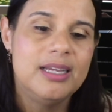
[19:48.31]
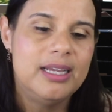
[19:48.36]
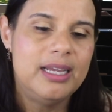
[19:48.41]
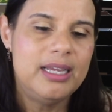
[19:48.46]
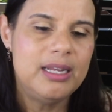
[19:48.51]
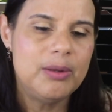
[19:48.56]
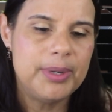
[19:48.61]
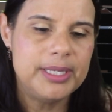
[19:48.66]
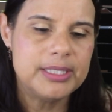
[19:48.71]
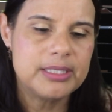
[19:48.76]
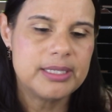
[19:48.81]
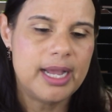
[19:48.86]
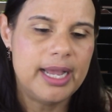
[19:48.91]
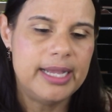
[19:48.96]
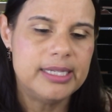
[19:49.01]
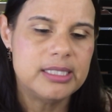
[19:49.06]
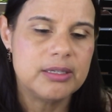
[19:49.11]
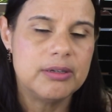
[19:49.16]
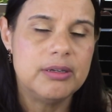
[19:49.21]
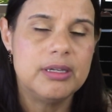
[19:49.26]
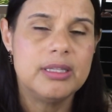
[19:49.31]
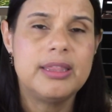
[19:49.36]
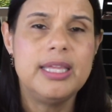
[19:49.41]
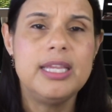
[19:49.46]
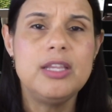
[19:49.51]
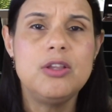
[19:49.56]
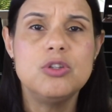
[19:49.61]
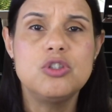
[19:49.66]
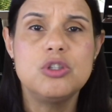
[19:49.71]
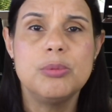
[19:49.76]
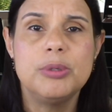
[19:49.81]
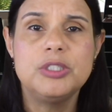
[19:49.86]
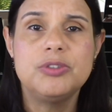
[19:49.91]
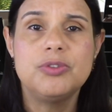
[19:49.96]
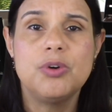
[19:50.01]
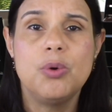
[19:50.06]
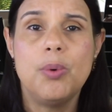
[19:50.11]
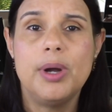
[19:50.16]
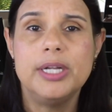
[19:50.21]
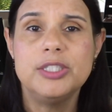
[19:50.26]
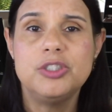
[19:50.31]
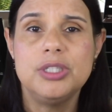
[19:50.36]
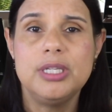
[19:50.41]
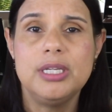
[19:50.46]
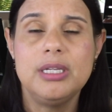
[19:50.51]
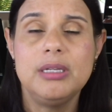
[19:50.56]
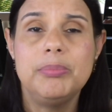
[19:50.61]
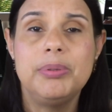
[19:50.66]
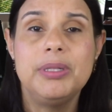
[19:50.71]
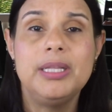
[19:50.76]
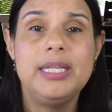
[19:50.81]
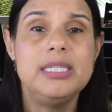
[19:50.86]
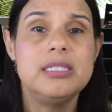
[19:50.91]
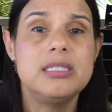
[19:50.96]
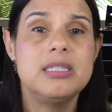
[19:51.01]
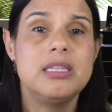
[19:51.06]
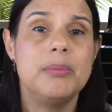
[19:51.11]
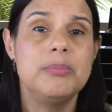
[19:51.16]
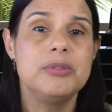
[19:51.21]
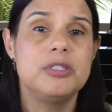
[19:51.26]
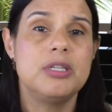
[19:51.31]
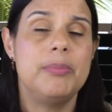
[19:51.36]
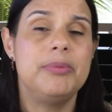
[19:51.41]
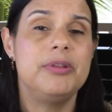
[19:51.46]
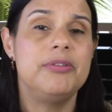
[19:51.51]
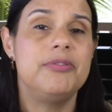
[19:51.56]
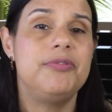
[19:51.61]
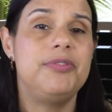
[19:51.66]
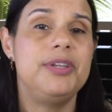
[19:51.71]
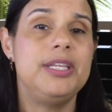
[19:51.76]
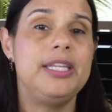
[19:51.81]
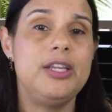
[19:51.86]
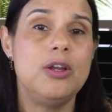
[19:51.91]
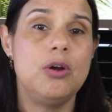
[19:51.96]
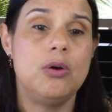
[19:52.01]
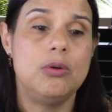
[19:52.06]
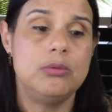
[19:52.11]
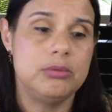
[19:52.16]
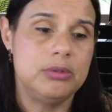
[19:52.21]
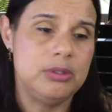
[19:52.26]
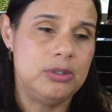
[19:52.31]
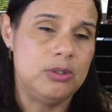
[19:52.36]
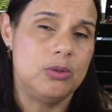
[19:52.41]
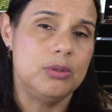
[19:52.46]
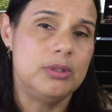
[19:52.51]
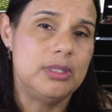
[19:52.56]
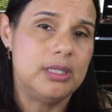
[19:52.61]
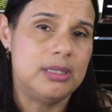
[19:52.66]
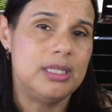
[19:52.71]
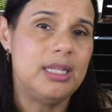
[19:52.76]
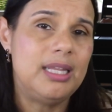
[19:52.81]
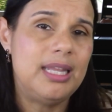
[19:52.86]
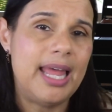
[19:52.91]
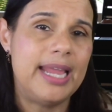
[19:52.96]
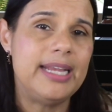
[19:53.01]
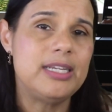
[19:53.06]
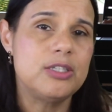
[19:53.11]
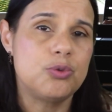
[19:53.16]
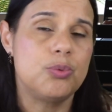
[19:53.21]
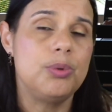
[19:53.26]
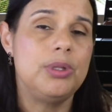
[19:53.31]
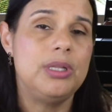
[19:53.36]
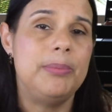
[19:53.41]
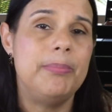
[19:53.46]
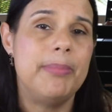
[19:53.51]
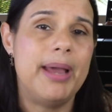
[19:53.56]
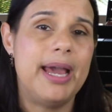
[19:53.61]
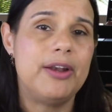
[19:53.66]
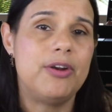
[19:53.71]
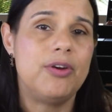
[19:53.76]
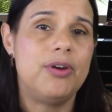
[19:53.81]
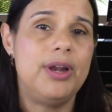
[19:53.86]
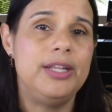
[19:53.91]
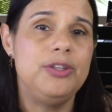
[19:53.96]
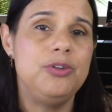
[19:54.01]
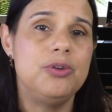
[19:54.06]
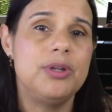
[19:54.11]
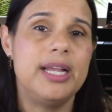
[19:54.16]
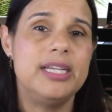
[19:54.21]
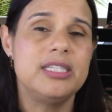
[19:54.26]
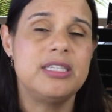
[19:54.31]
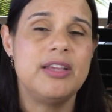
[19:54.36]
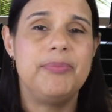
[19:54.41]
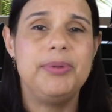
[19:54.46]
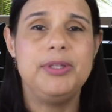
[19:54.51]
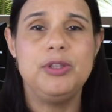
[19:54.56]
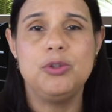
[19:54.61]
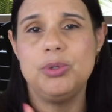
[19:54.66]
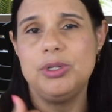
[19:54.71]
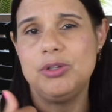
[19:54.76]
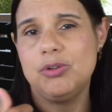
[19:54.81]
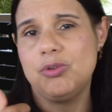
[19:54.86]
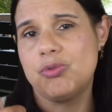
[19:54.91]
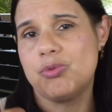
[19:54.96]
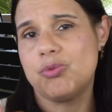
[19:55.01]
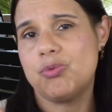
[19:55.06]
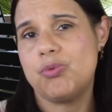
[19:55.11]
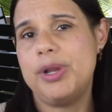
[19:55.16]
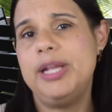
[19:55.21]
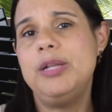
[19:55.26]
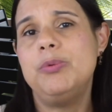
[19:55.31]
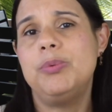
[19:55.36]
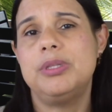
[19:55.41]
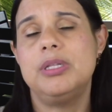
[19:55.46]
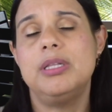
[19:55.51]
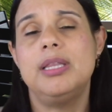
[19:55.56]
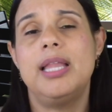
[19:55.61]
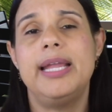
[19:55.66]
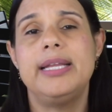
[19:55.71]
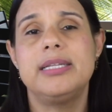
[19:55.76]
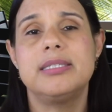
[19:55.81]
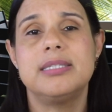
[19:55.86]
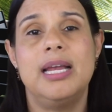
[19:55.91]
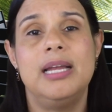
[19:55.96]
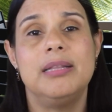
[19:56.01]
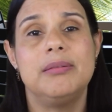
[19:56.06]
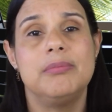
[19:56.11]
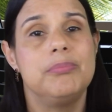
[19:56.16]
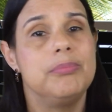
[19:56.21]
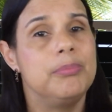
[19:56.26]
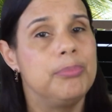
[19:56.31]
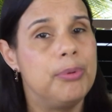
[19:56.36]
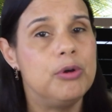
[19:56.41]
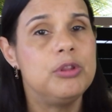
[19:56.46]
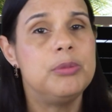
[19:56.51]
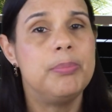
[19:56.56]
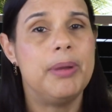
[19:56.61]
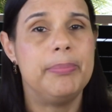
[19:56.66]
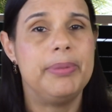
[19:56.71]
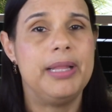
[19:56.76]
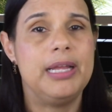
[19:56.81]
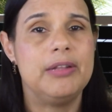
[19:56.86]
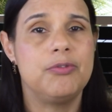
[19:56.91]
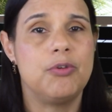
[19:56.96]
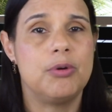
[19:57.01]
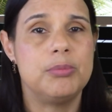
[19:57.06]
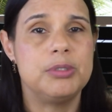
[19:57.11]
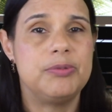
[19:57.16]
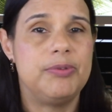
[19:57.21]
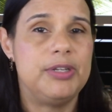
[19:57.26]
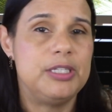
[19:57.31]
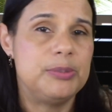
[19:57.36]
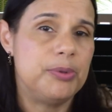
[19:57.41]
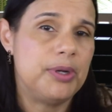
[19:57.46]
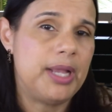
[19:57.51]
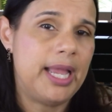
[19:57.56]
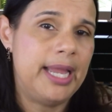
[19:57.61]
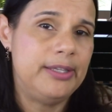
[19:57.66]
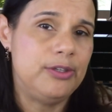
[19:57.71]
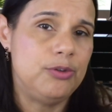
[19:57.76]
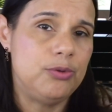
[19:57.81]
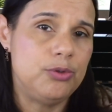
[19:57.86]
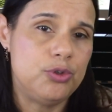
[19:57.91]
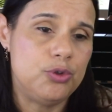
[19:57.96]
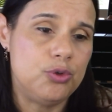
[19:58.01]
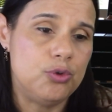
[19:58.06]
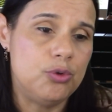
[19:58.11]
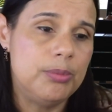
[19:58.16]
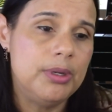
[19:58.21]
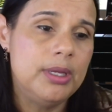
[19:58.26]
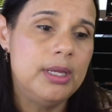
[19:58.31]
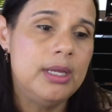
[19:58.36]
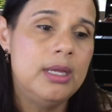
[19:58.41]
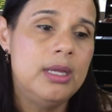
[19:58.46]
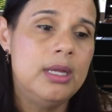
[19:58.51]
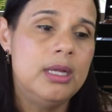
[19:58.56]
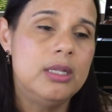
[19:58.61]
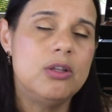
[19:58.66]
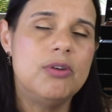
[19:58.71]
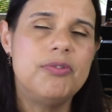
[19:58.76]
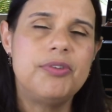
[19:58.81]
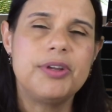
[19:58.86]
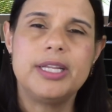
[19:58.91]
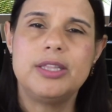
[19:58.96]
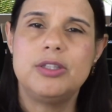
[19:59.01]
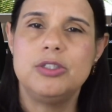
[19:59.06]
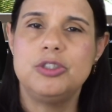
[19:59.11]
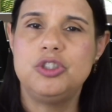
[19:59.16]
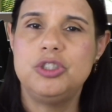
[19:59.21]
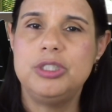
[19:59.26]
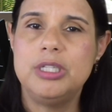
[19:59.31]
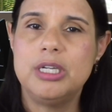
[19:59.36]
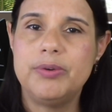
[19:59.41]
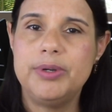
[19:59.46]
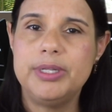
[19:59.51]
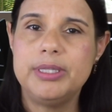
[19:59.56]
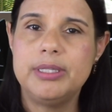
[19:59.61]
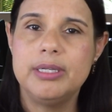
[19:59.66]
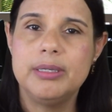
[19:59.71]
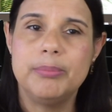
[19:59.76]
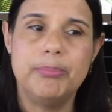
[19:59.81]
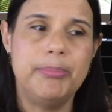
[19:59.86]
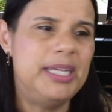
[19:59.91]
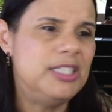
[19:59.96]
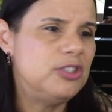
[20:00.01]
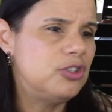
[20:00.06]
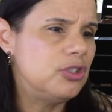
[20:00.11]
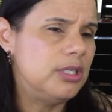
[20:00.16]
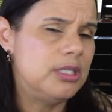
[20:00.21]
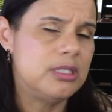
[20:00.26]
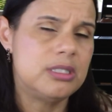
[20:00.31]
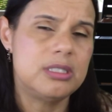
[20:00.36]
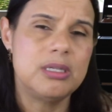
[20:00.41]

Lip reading: Anyways, guys, thank you so much for watching. Please thumbs up the video. You know, the likes really matter, and you guys have been doing great with the likes at both my platforms, Facebook and YouTube. Don't forget to share it, mention it